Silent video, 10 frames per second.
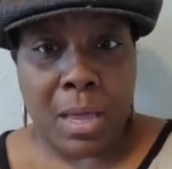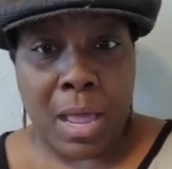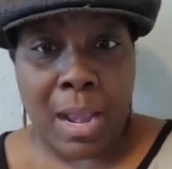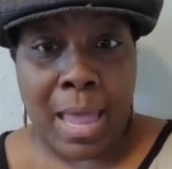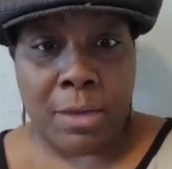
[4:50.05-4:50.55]

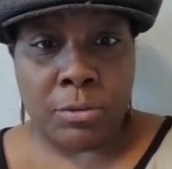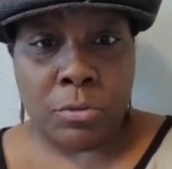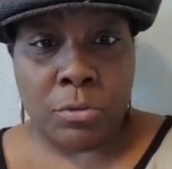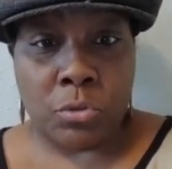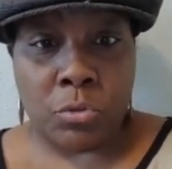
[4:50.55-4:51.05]
allowing
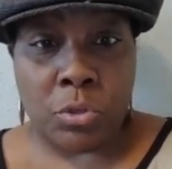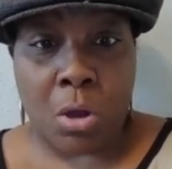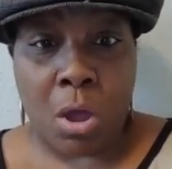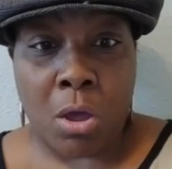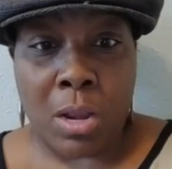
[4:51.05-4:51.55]
you to do your
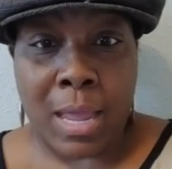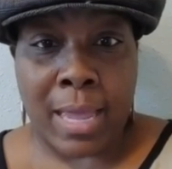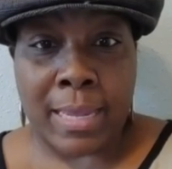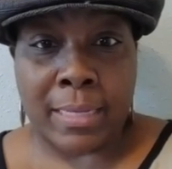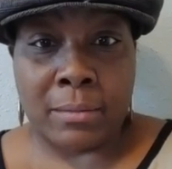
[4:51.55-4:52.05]

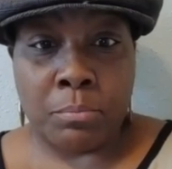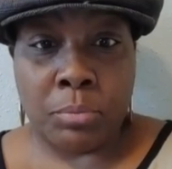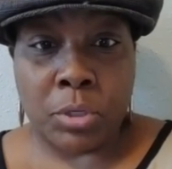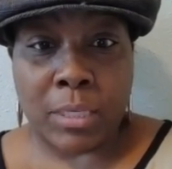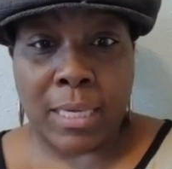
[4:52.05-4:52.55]
online
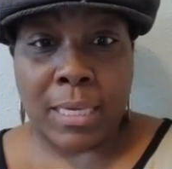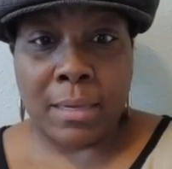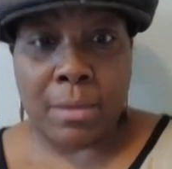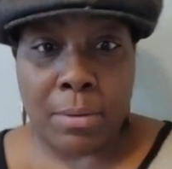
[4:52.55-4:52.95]
booking,